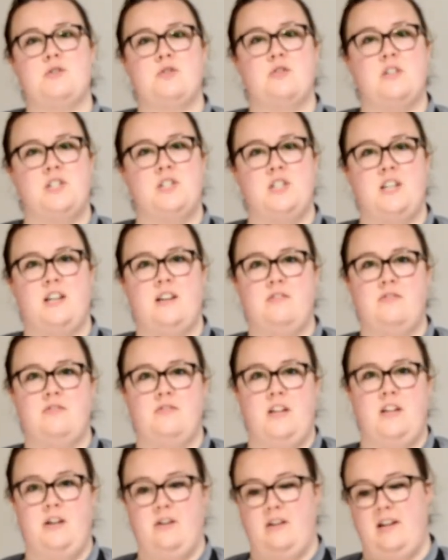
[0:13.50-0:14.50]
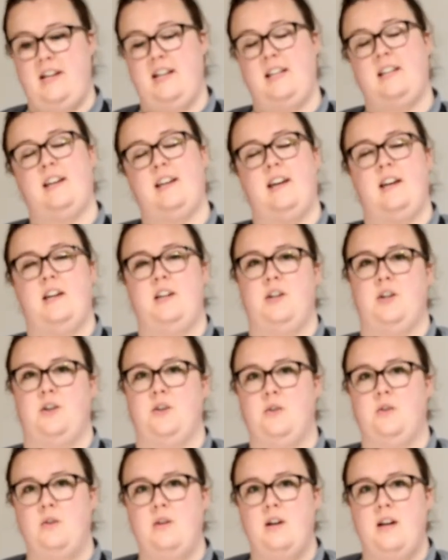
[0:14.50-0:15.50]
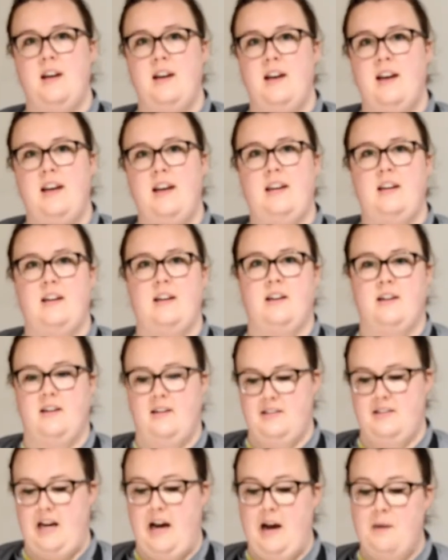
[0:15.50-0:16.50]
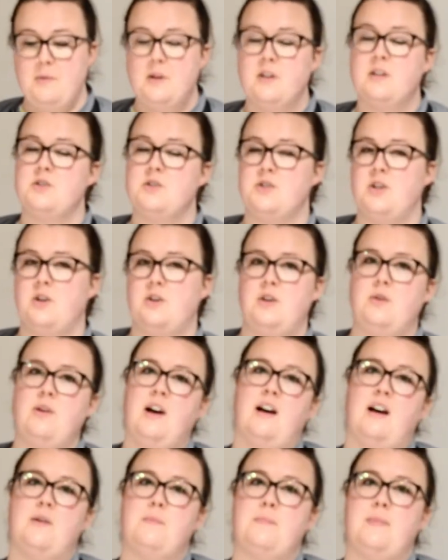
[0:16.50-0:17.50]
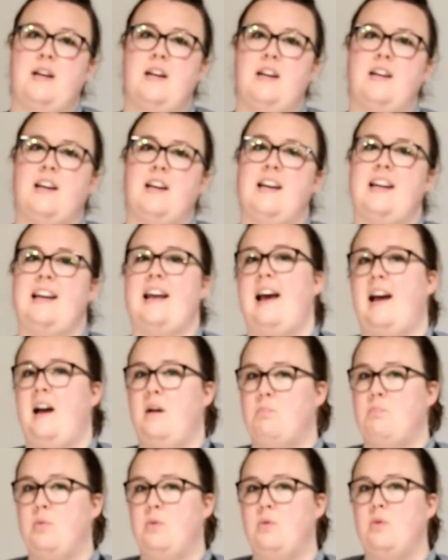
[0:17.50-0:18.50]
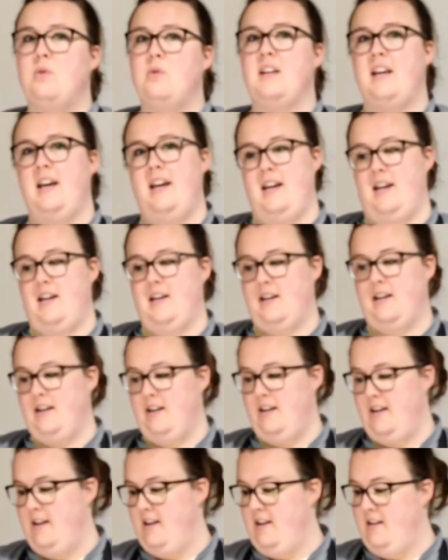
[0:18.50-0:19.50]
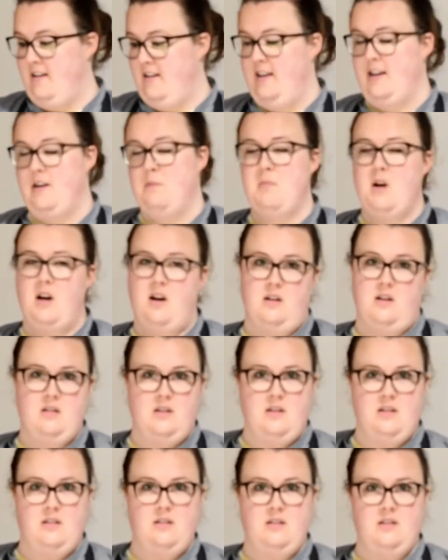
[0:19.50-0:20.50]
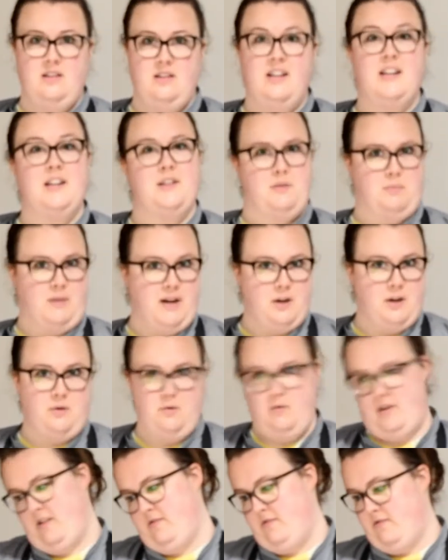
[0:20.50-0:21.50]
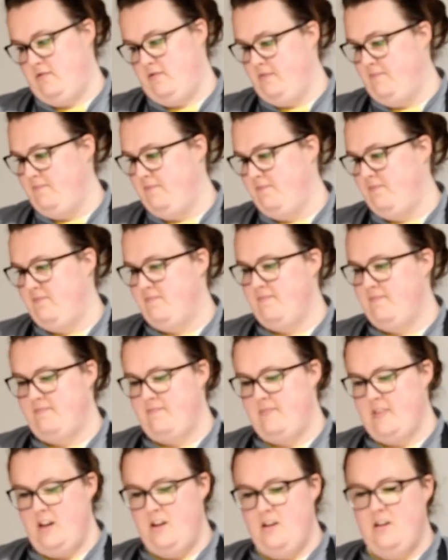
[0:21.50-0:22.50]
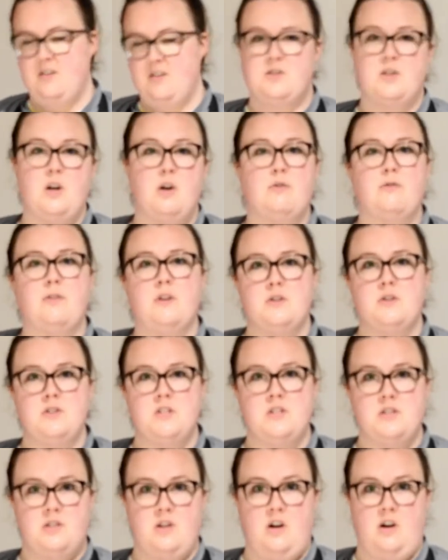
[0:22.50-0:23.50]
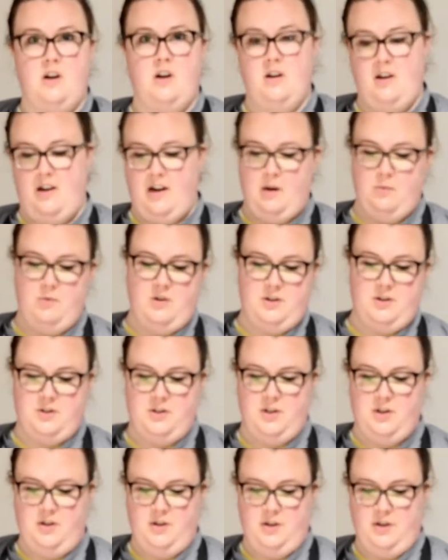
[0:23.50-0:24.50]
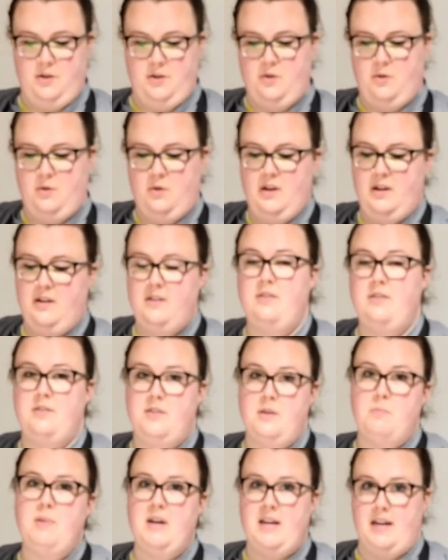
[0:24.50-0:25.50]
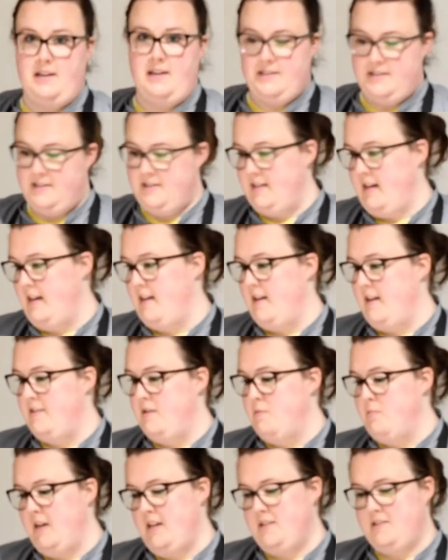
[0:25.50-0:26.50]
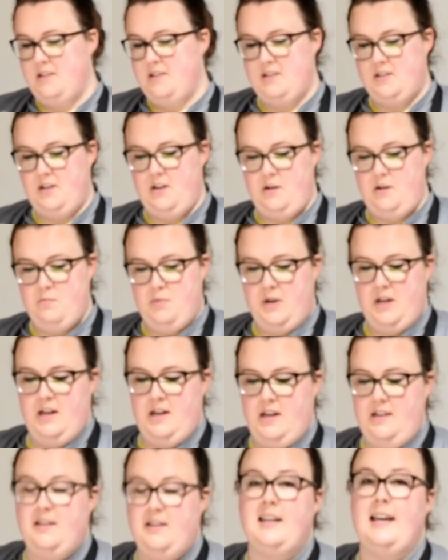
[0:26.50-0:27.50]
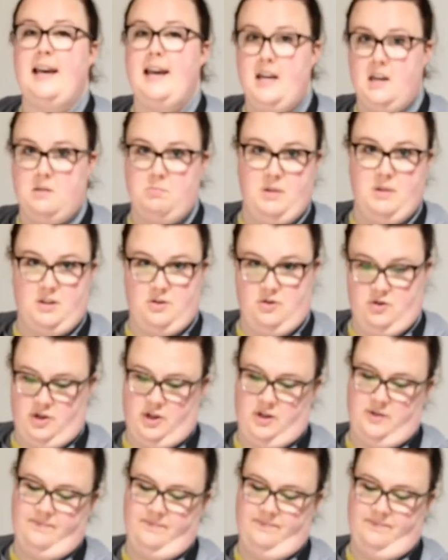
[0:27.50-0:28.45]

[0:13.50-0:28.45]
chef here at NKU, and I'm going to show you how to make an apple cake in a mug in the microwave. So first to start, I want to show you the base, and the base is going to be the cake mixture.